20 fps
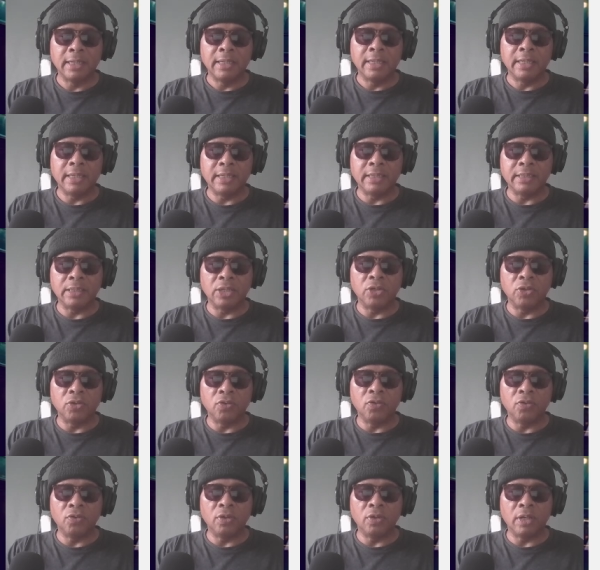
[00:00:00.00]
in the
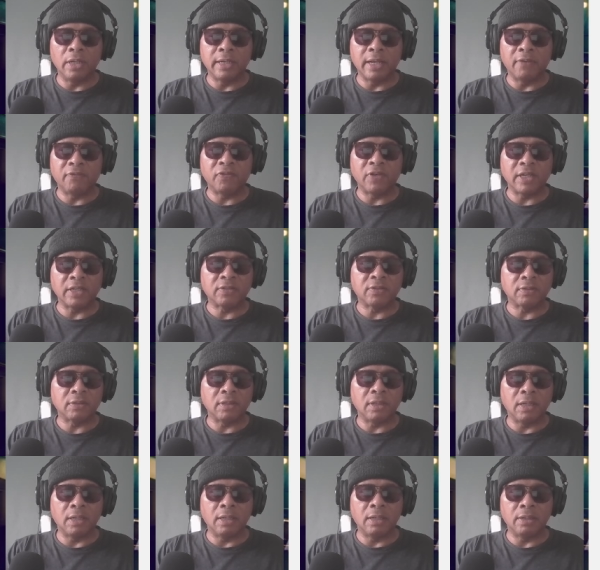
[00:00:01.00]
new uh, Netflix
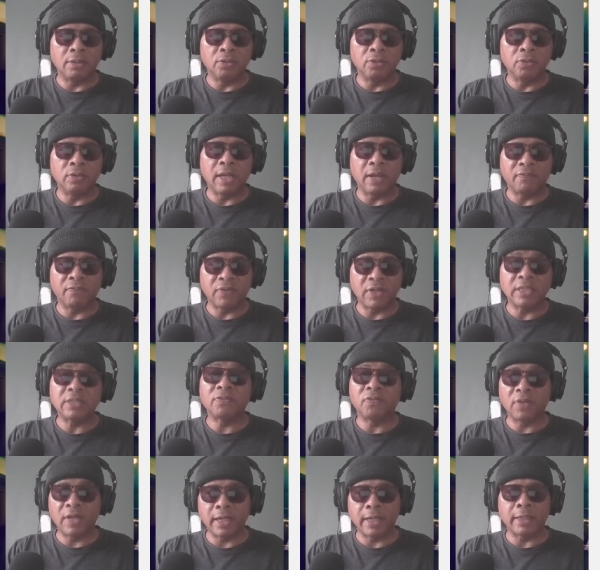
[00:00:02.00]
uh, new Netflix
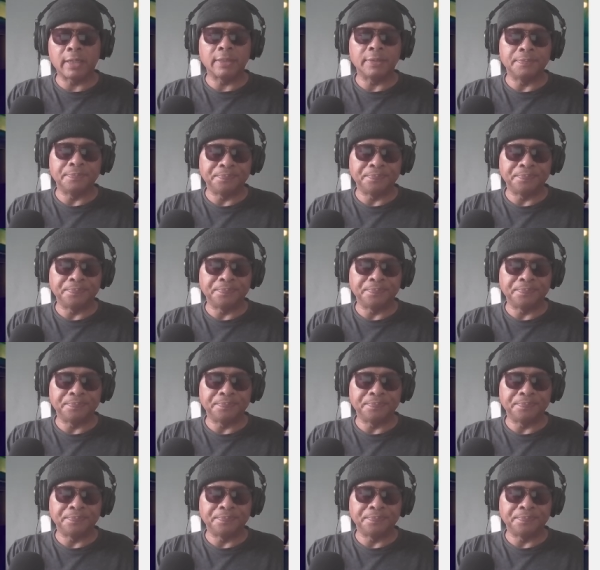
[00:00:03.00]
flick.